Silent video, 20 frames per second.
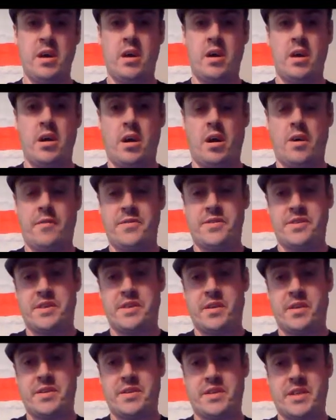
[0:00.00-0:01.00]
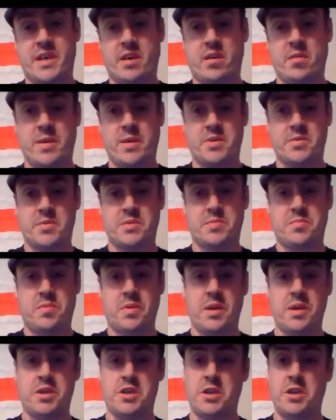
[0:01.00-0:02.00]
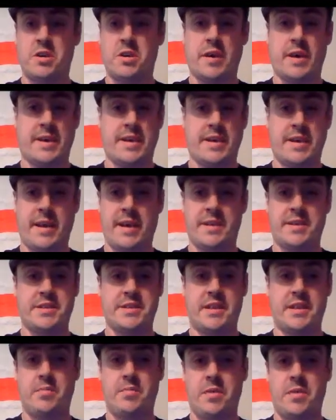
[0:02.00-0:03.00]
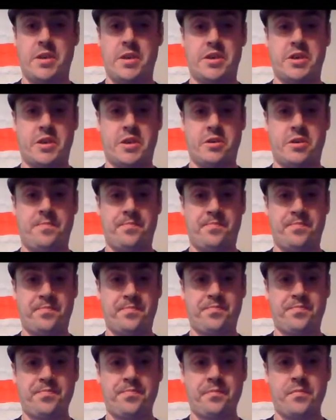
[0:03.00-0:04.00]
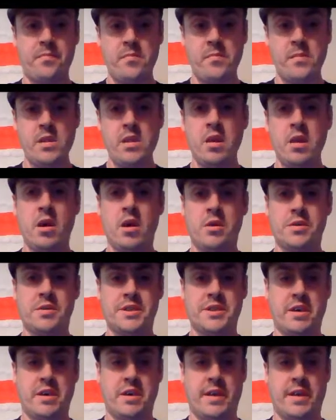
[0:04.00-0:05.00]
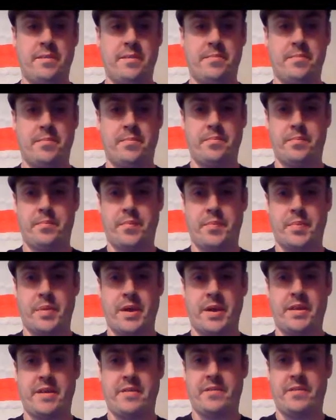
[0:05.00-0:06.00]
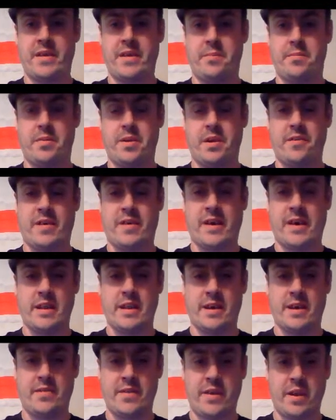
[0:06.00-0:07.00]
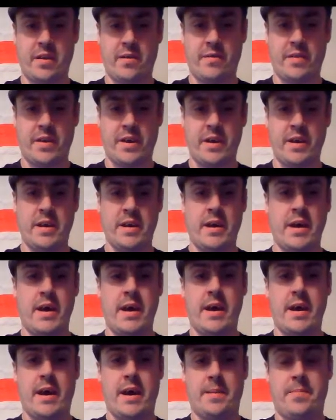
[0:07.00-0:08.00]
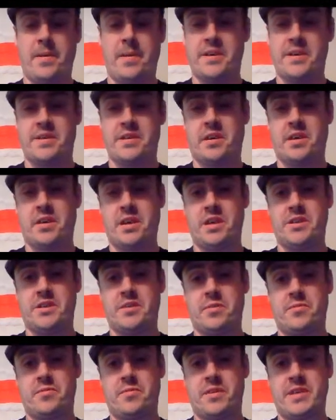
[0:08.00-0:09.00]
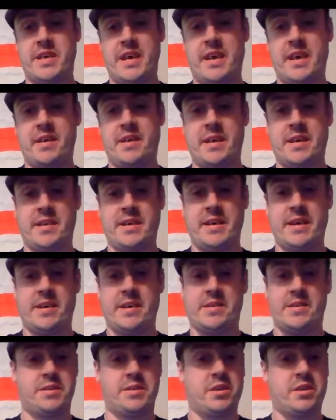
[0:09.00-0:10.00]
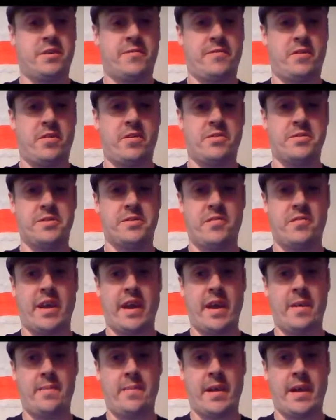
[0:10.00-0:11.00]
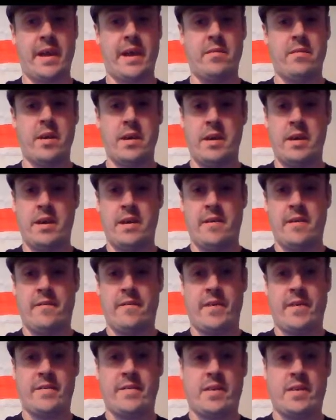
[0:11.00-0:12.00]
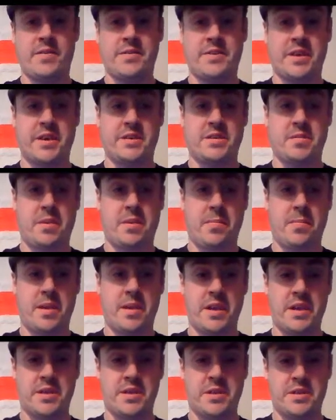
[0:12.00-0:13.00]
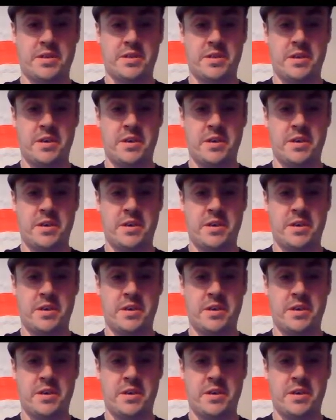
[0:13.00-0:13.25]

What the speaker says: Obviously, the US title match was pre-show. I didn't get to see the pre-show until they played the very brief highlight video of it. I predicted Kalisto would retain. He did. So for those of you keeping count, 5 out of 6 on my predictions.